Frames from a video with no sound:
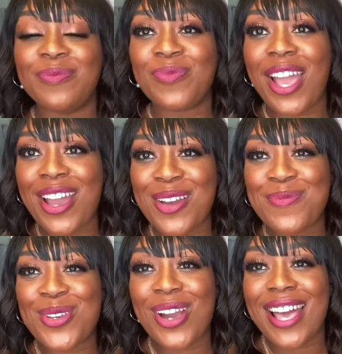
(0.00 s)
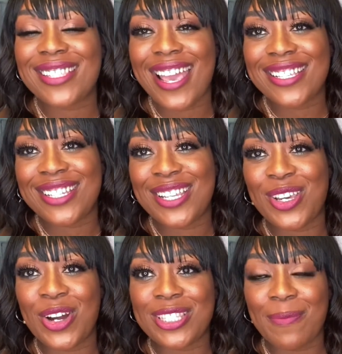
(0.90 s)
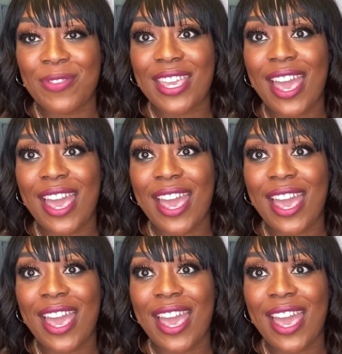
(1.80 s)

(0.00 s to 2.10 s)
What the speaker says: I hope you guys actually got something